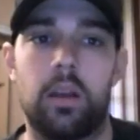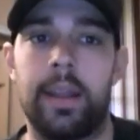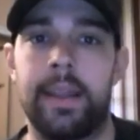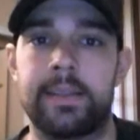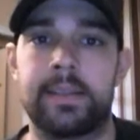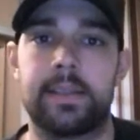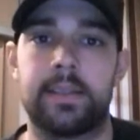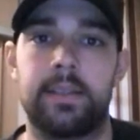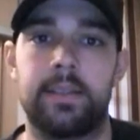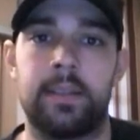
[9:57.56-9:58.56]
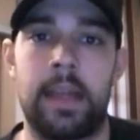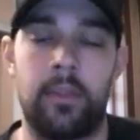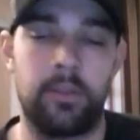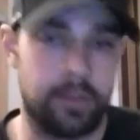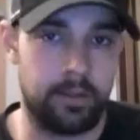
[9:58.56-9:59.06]
it's now
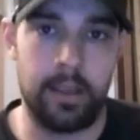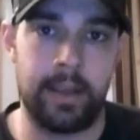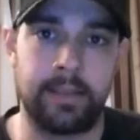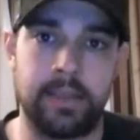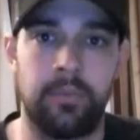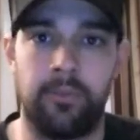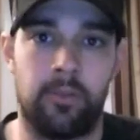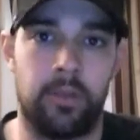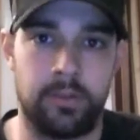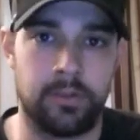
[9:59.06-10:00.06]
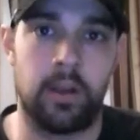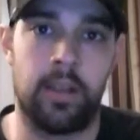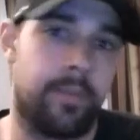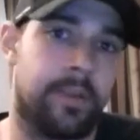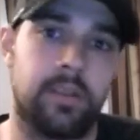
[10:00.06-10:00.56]
those are like I said before, those are all
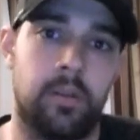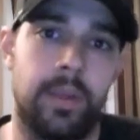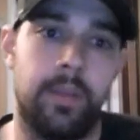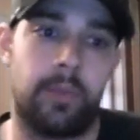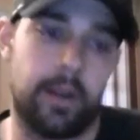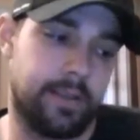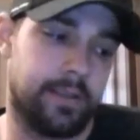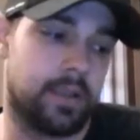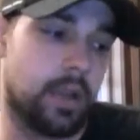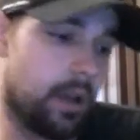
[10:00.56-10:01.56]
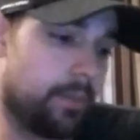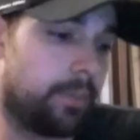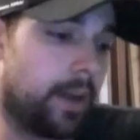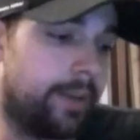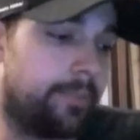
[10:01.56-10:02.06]
MSRP prices,
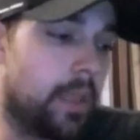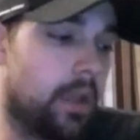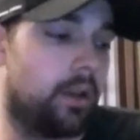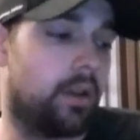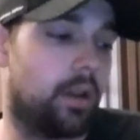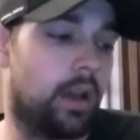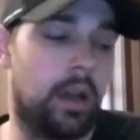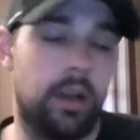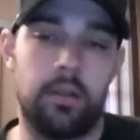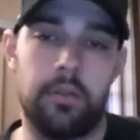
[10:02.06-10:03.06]
but uh,